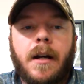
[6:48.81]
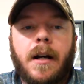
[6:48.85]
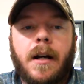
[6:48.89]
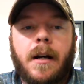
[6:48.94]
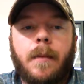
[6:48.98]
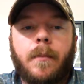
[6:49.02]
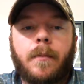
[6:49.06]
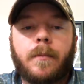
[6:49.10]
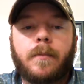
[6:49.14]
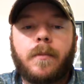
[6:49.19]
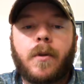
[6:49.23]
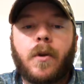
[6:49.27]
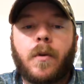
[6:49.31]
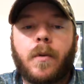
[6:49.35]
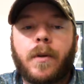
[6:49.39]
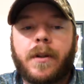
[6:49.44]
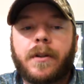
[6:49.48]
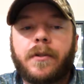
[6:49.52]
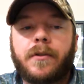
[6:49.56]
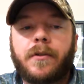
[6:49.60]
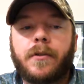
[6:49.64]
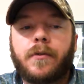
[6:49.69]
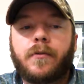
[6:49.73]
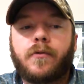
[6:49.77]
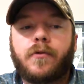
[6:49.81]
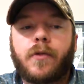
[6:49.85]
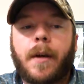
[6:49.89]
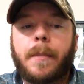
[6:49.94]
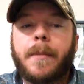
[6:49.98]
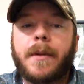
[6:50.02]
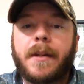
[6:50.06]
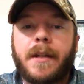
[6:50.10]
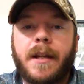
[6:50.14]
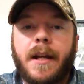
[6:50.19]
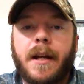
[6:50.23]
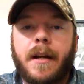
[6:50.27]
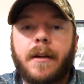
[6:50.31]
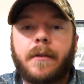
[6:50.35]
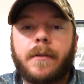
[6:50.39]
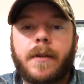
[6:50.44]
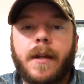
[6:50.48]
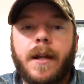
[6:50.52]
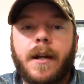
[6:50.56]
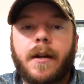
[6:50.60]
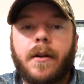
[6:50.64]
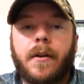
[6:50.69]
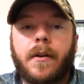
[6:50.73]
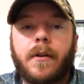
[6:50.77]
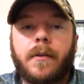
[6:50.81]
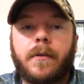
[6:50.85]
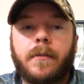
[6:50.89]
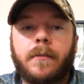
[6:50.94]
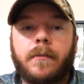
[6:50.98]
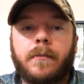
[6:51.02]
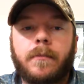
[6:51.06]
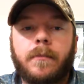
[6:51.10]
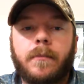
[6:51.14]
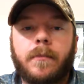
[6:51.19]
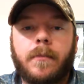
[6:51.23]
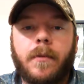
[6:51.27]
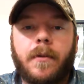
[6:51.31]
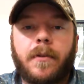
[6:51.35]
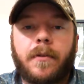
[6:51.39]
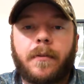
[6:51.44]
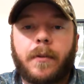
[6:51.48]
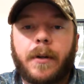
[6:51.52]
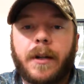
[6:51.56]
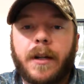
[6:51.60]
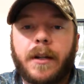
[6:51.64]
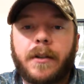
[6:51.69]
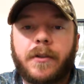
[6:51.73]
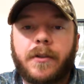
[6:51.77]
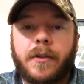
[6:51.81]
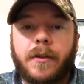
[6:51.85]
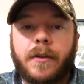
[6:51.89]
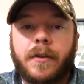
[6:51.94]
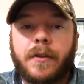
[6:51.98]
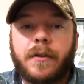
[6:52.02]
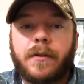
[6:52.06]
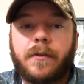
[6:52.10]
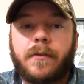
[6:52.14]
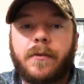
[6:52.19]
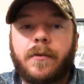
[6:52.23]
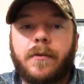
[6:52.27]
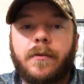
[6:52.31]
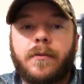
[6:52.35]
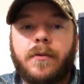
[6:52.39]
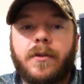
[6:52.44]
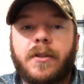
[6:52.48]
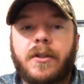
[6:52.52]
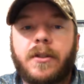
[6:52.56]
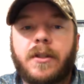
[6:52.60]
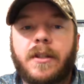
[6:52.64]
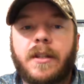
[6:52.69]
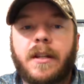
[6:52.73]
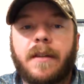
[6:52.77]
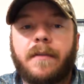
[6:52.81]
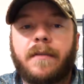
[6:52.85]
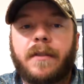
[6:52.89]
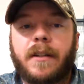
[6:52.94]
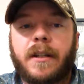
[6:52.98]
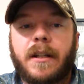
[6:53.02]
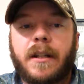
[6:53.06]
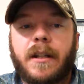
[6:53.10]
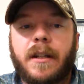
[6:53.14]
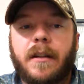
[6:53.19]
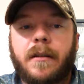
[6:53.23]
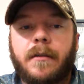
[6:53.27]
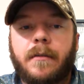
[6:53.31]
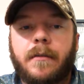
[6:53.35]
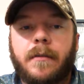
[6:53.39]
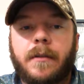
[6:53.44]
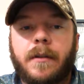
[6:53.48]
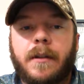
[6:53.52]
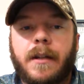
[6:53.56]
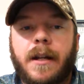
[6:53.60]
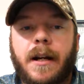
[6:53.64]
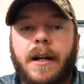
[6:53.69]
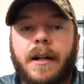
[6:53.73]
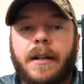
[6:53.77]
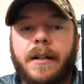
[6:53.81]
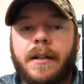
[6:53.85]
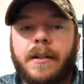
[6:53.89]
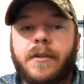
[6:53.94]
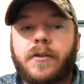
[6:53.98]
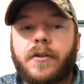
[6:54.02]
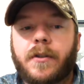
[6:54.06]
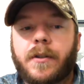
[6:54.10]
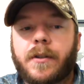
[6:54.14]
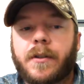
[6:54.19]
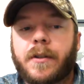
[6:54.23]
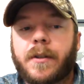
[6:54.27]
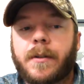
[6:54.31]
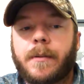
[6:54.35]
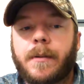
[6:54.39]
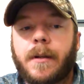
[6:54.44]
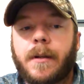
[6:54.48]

I'm going to drop it down now 3 inches to 79 inches.